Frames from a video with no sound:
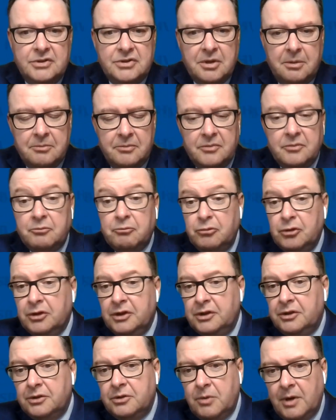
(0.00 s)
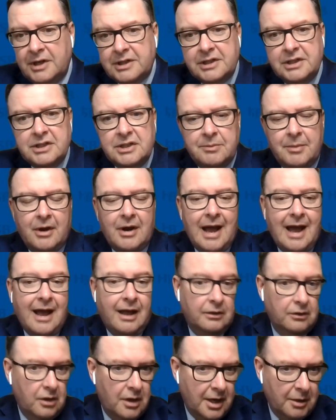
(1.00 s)
some really good questions about
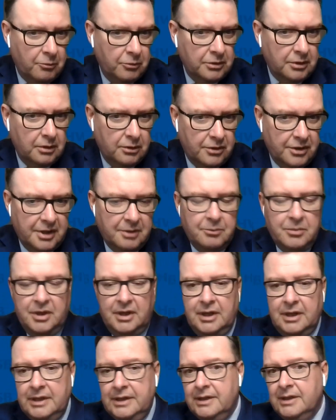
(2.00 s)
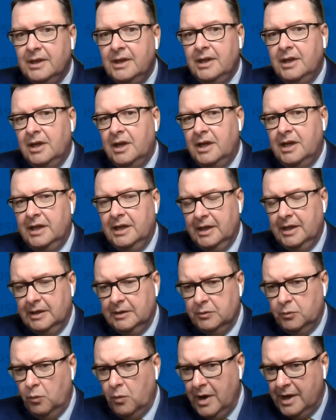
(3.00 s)
how long will the learning be
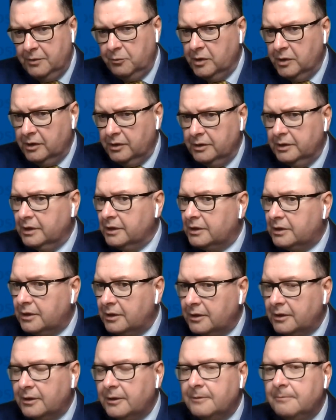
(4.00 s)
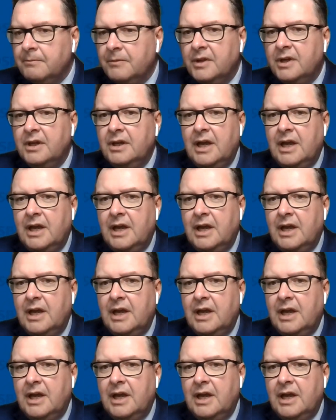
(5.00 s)
and when will it occur.